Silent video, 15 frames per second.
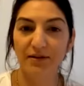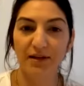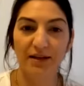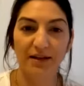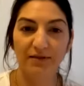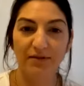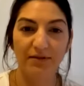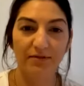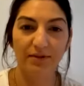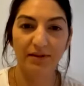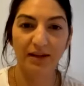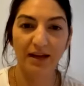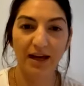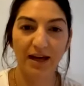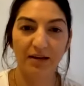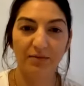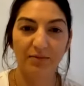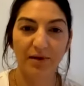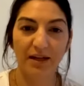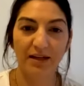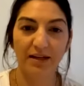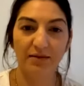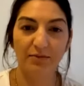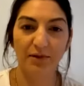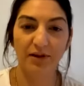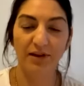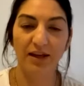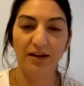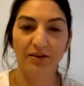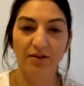I'd never really had bedding
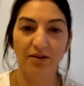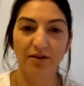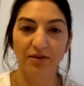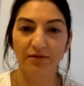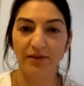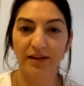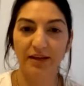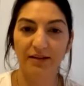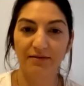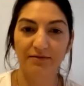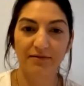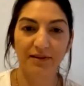where like all of it